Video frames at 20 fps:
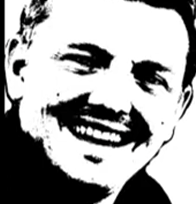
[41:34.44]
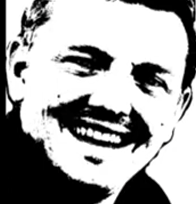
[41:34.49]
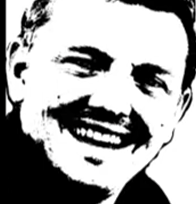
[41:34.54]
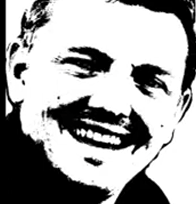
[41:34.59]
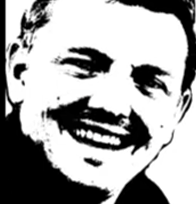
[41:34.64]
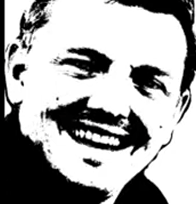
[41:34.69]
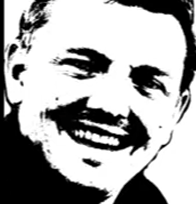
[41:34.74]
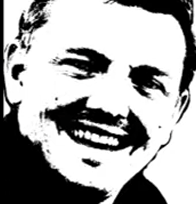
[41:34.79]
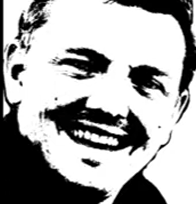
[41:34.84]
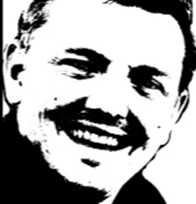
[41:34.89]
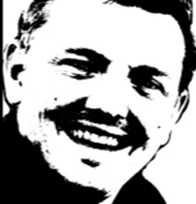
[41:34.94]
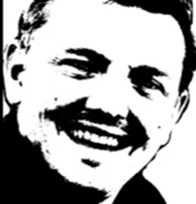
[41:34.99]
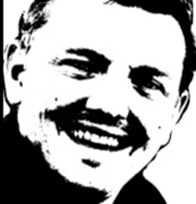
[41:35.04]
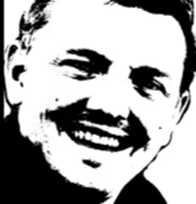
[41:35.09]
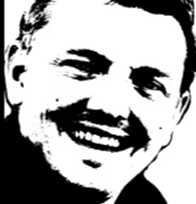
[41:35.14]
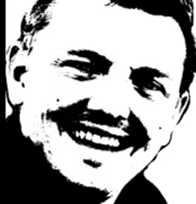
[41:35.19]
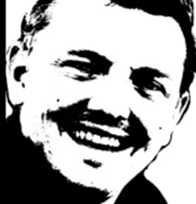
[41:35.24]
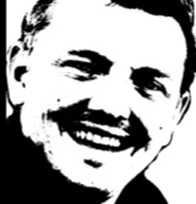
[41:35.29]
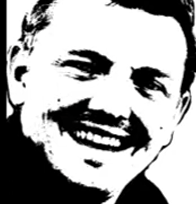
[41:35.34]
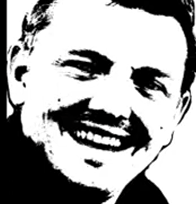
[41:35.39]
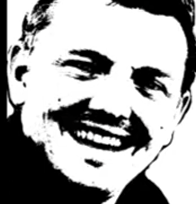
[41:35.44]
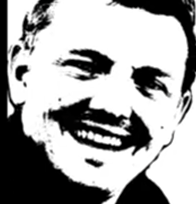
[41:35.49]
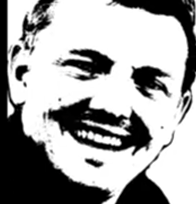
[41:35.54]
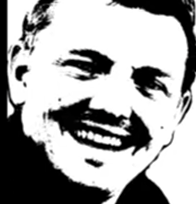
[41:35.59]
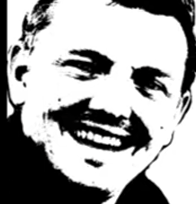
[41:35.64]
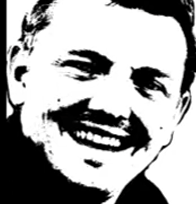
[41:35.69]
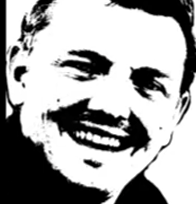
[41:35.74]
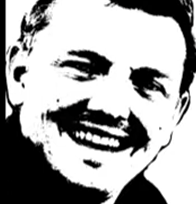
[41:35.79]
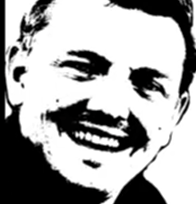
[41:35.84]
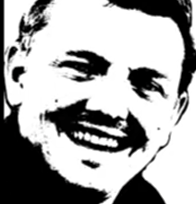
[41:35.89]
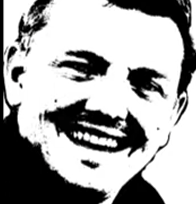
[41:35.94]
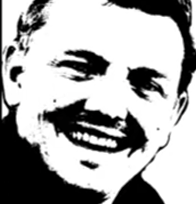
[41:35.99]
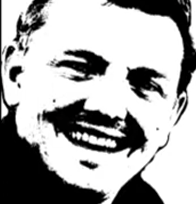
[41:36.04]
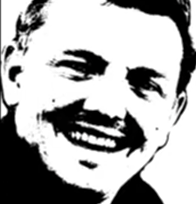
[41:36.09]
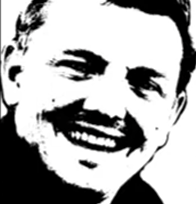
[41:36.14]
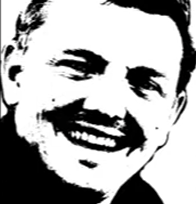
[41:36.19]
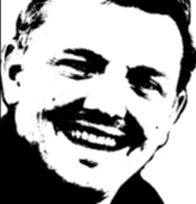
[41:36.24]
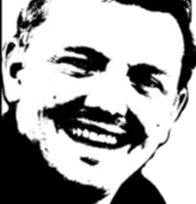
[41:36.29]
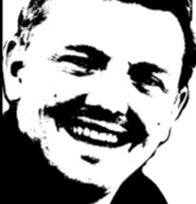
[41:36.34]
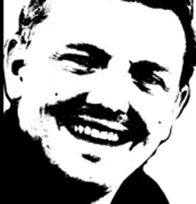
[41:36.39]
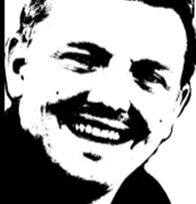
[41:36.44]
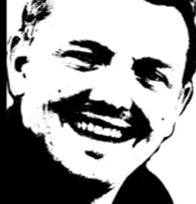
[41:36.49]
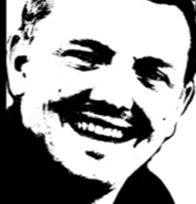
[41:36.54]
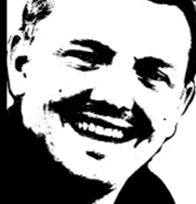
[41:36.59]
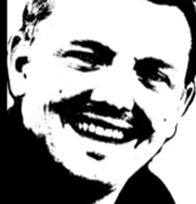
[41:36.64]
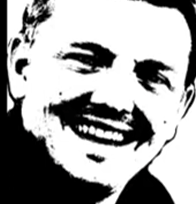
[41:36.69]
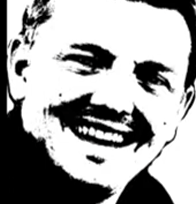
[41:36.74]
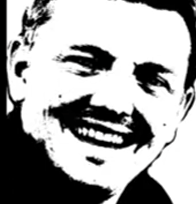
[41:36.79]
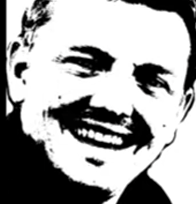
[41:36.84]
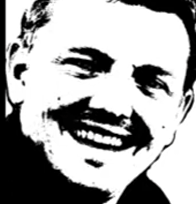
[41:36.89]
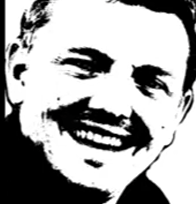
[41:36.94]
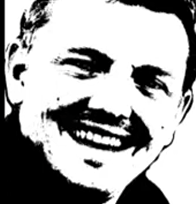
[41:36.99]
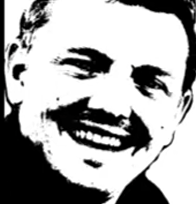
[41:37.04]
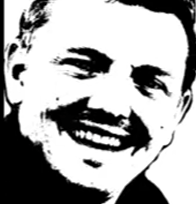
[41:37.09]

soft rear end is helping them get off the line a bit better.